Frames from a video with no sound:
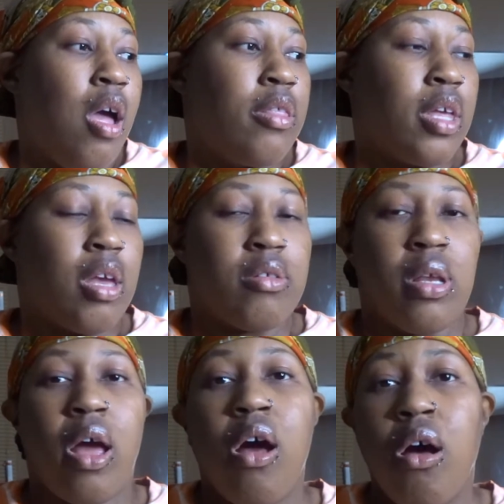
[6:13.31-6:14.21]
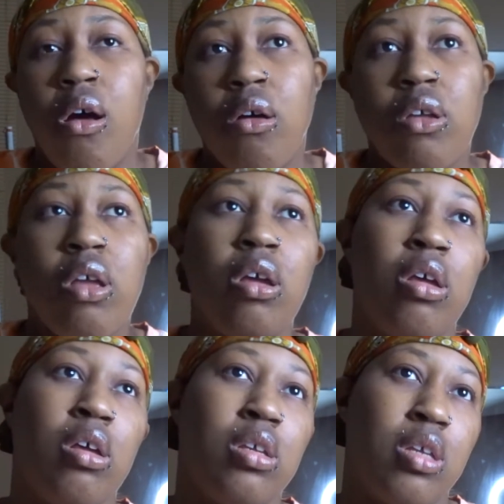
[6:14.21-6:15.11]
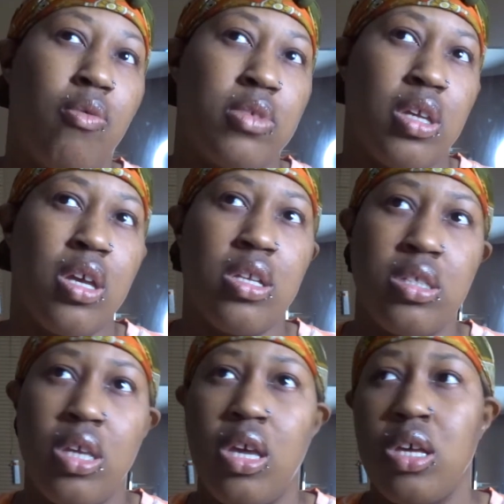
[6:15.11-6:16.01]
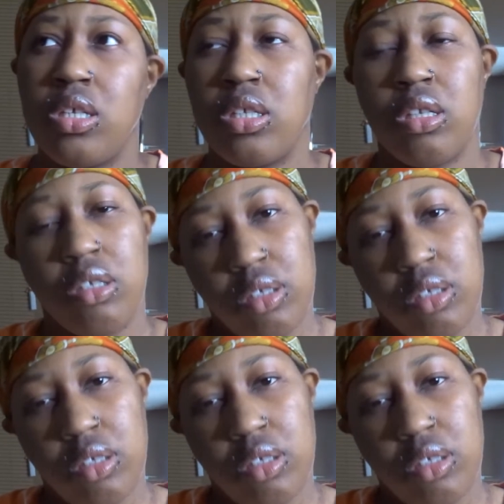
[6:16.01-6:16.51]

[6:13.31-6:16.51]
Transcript: They kept saying, oh, it was a contest.